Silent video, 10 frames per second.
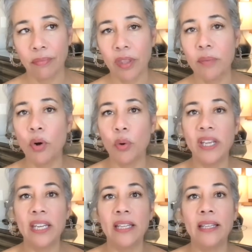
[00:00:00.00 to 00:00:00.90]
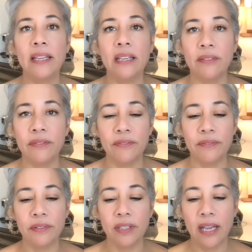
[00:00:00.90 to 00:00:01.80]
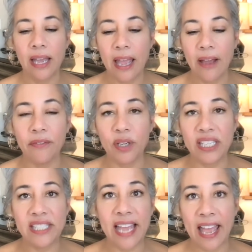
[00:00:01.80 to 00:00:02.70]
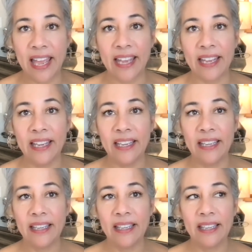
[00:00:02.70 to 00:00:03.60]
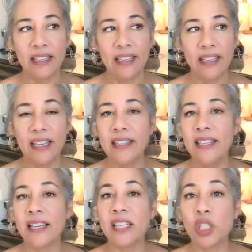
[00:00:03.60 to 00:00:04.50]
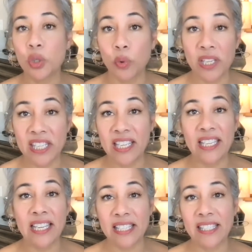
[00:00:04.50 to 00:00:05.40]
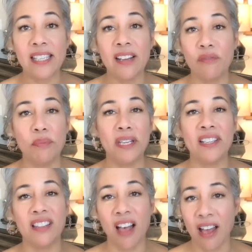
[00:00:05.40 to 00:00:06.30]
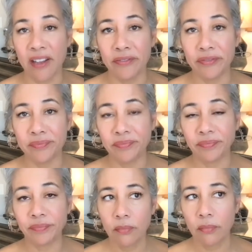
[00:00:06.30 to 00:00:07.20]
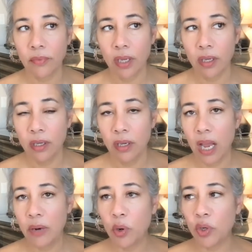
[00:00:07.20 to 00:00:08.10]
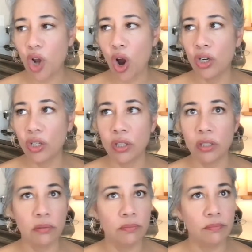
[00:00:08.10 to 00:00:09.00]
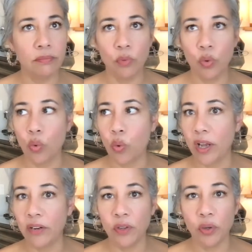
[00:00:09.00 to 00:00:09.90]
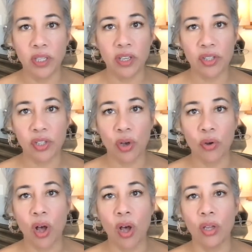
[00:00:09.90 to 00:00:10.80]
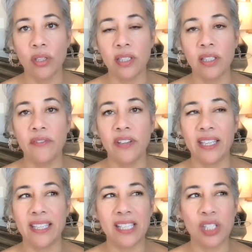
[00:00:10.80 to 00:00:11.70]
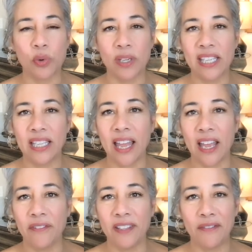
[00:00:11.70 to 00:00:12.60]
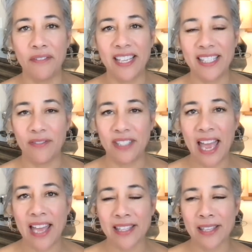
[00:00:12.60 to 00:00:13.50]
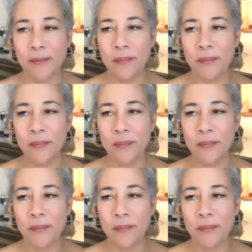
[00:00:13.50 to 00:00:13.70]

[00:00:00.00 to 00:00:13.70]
the more we can live every day in the exquisiteness of being alive. I wrote an article quite a few years ago called Living an Exquisite Life in the Face of Death